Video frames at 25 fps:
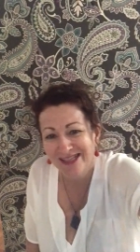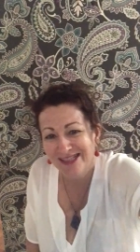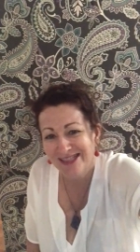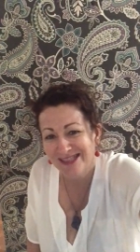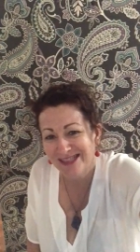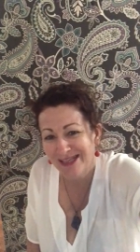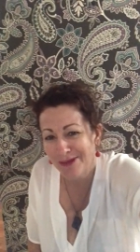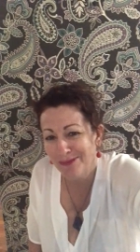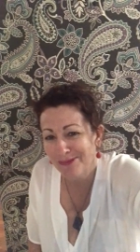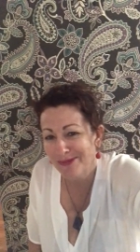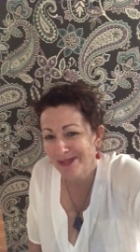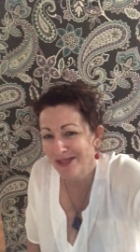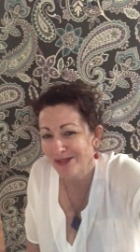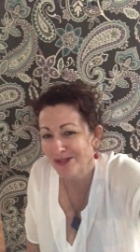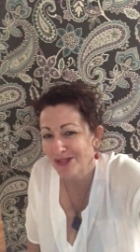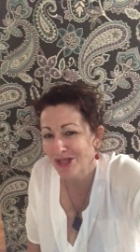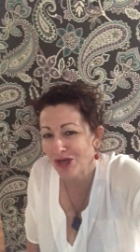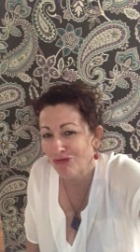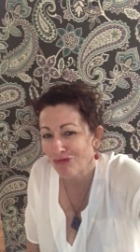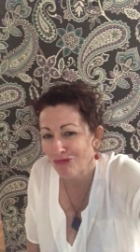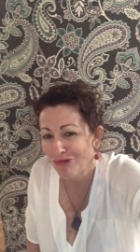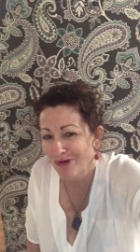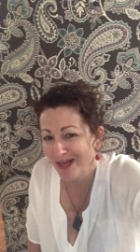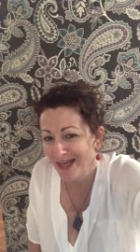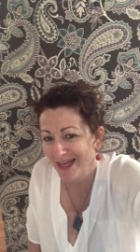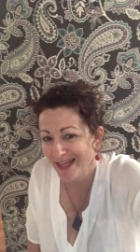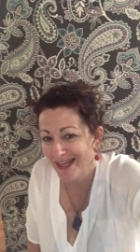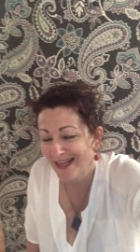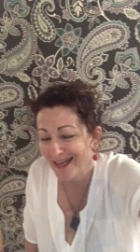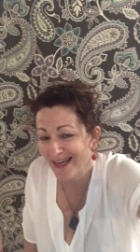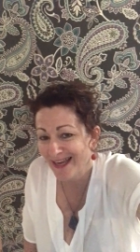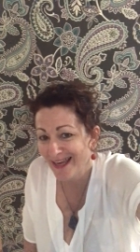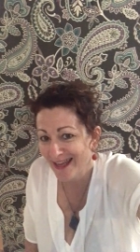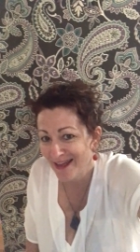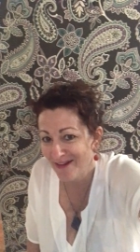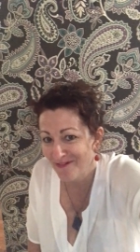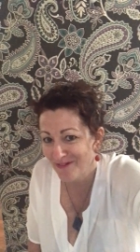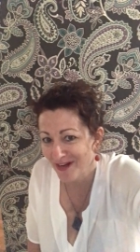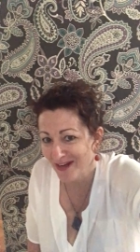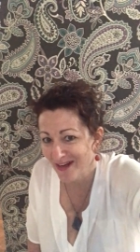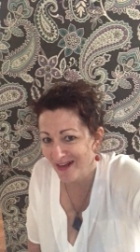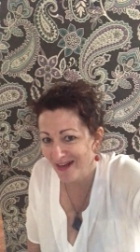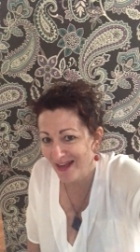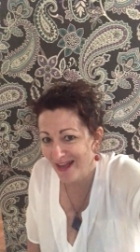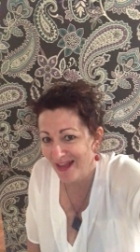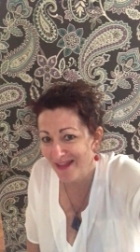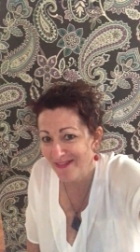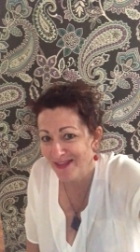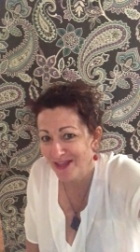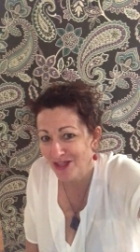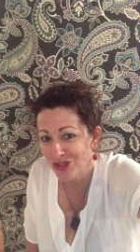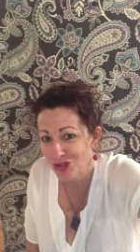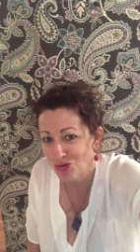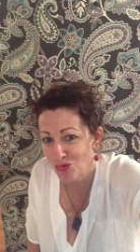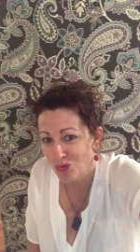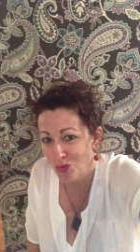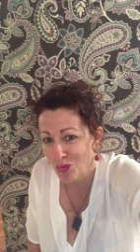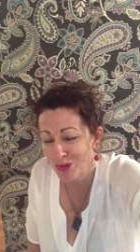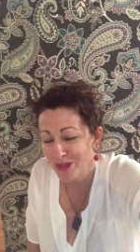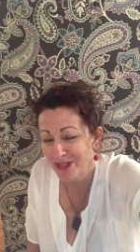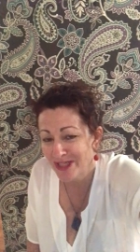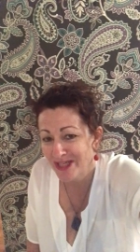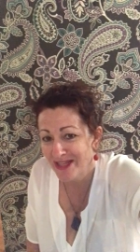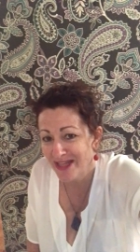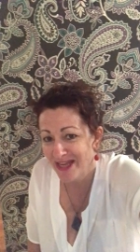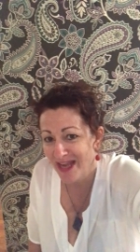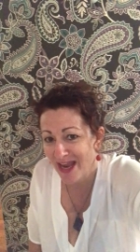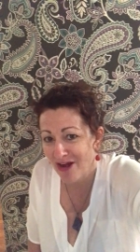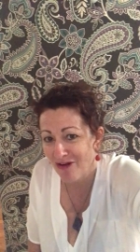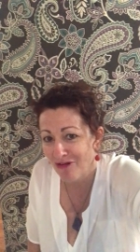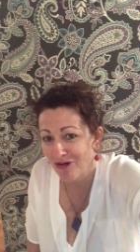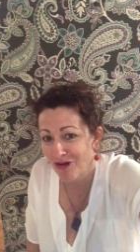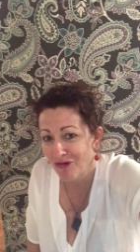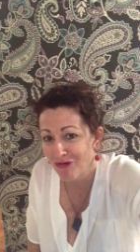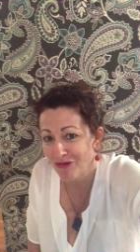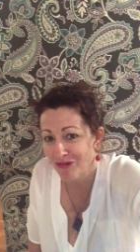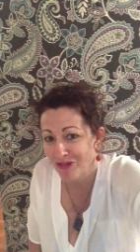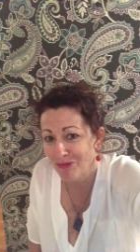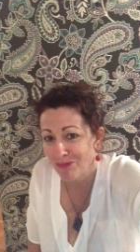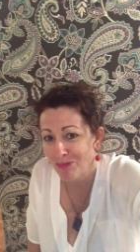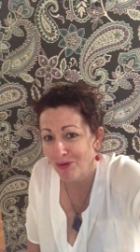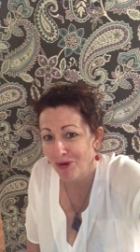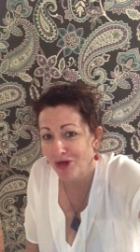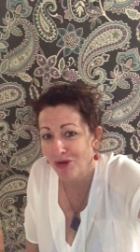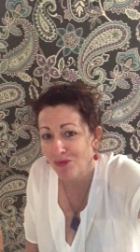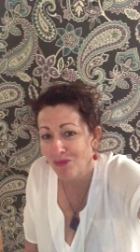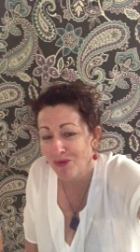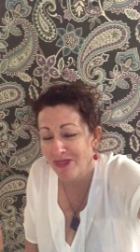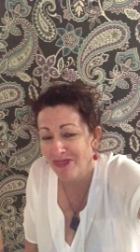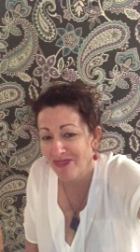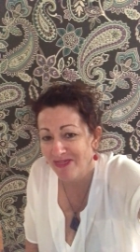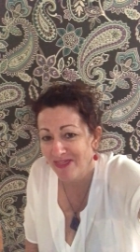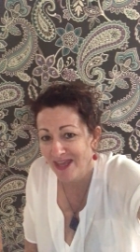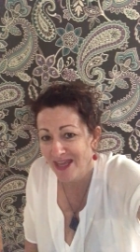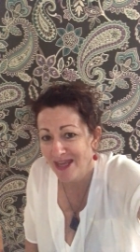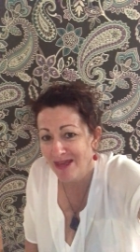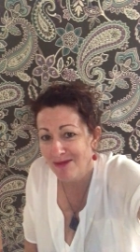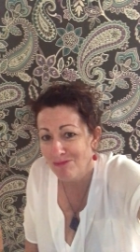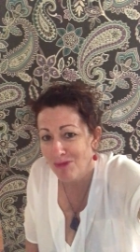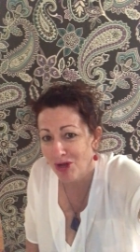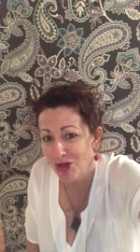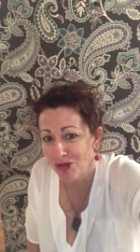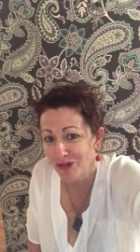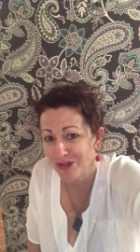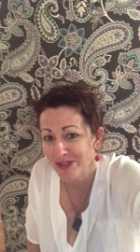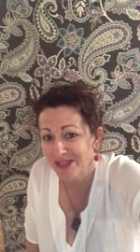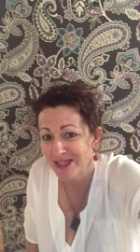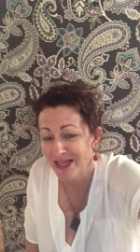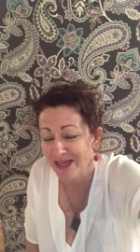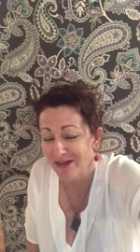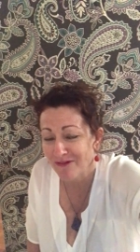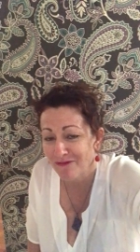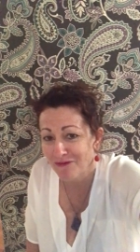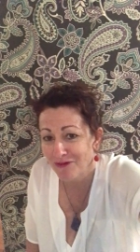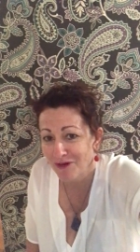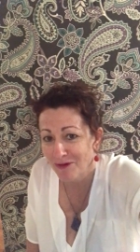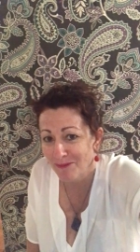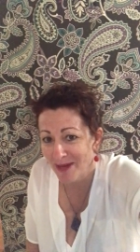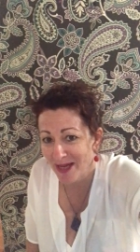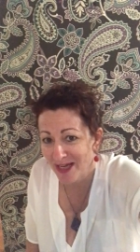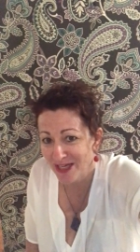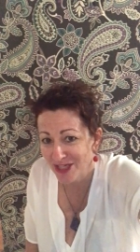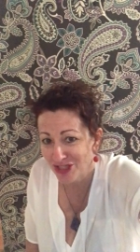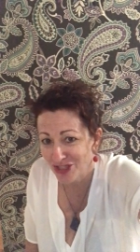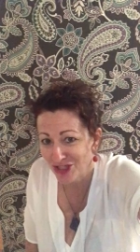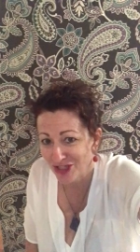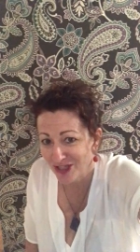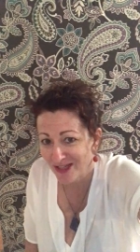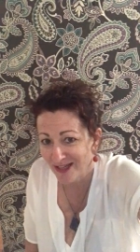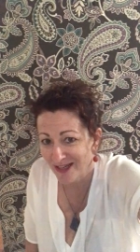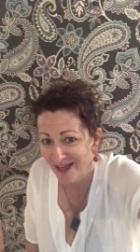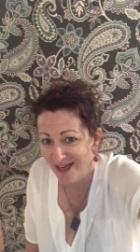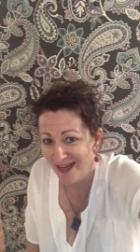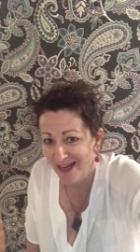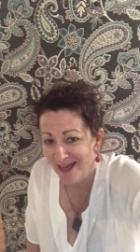stem cells are really clever and they're drawn to the area in the body with the most inflammation.